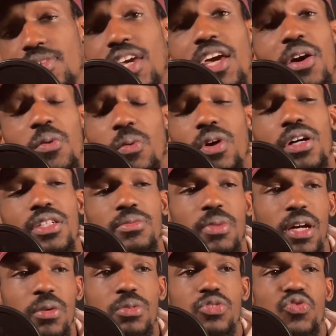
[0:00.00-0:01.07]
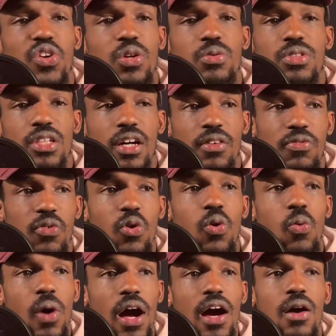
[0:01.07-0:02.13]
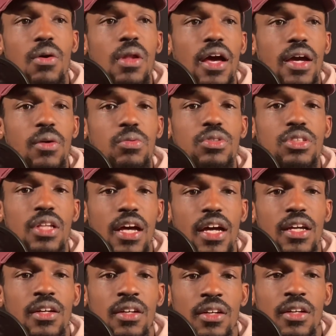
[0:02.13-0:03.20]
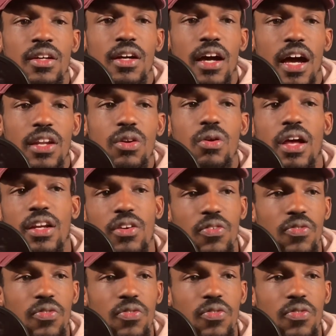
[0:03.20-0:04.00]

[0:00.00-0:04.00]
yeah, it was, man. It was real tough. For a while, like, it was like, I know, like,